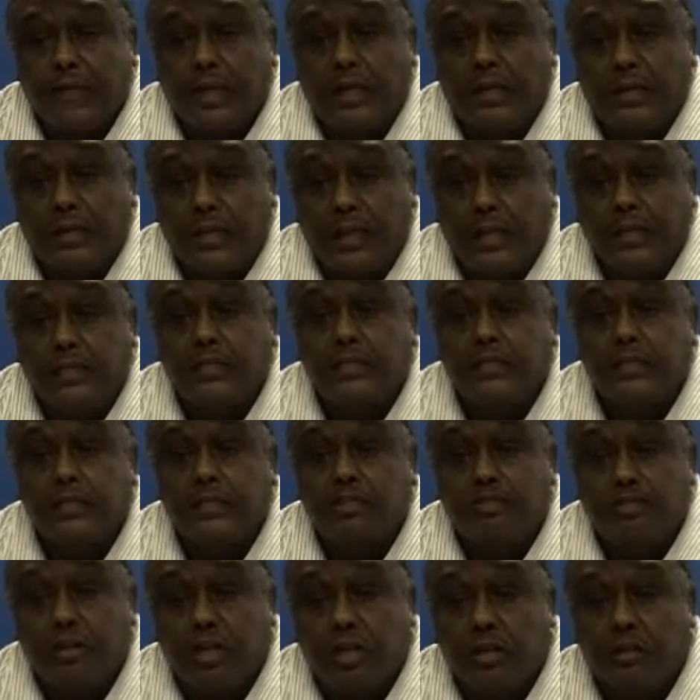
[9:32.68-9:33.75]
and that
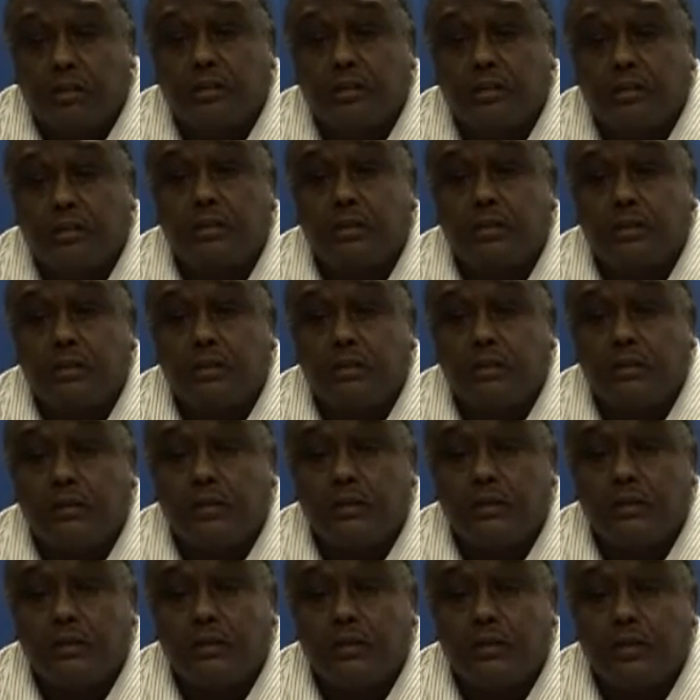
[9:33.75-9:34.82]
is triggered
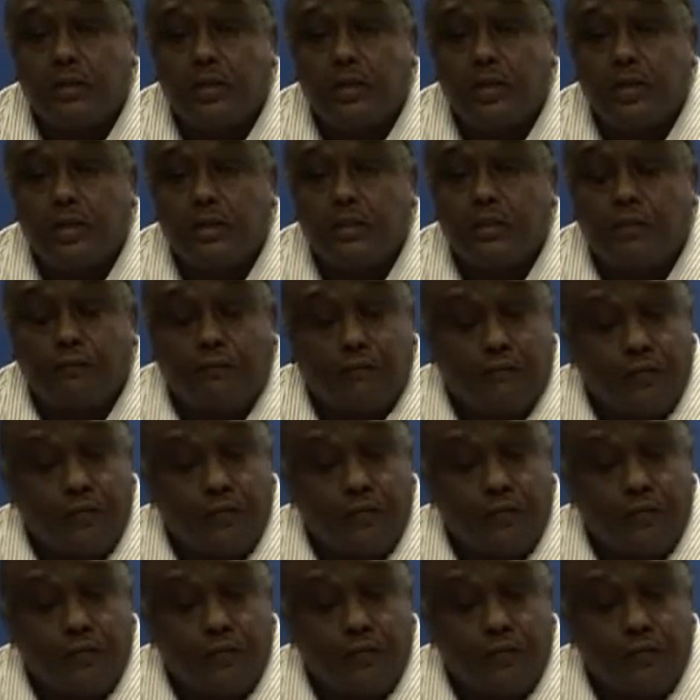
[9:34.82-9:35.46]
the